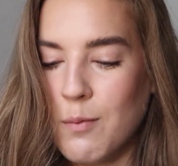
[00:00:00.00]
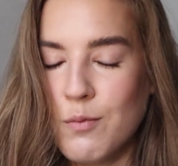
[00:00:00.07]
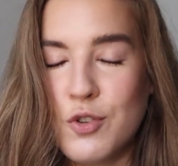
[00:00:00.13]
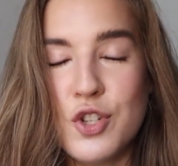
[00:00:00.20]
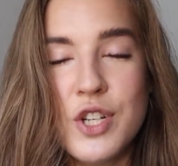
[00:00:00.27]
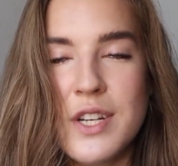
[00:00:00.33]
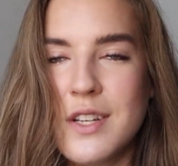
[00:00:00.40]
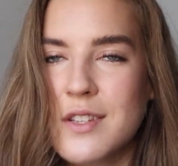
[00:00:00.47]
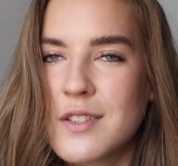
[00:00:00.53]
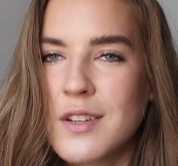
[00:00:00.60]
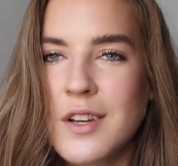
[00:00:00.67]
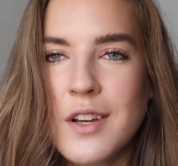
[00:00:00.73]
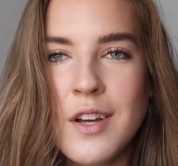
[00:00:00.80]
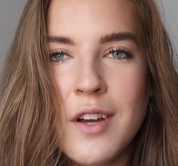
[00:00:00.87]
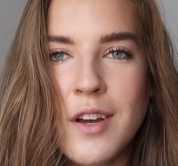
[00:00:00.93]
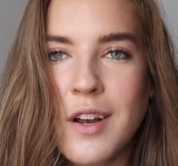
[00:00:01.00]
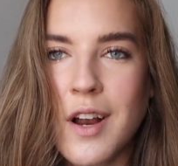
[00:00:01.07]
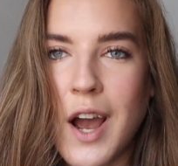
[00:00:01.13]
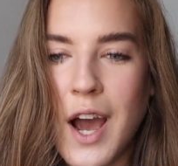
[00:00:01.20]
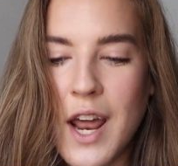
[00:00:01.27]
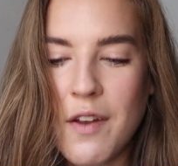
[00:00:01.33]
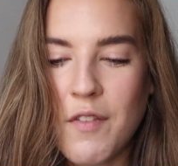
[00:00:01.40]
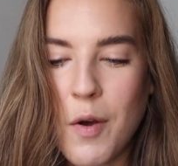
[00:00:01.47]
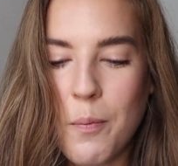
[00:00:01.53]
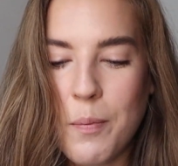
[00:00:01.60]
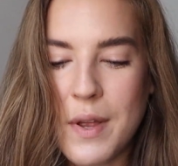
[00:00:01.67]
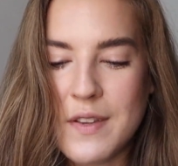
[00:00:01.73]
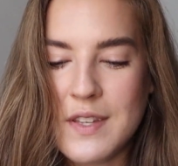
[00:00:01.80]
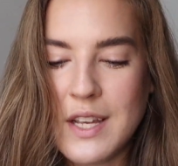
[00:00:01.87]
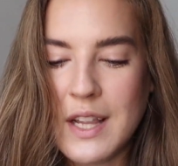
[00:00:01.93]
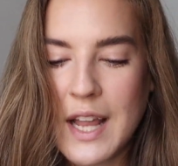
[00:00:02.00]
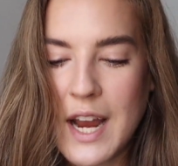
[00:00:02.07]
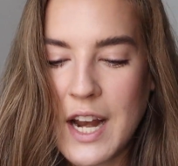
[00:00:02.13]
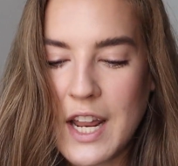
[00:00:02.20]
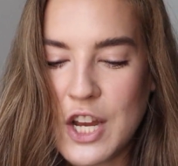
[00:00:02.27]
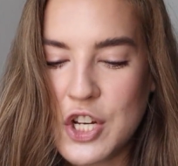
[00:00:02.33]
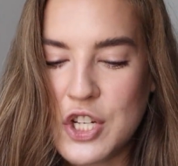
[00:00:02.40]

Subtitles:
She's kind of a busy lady.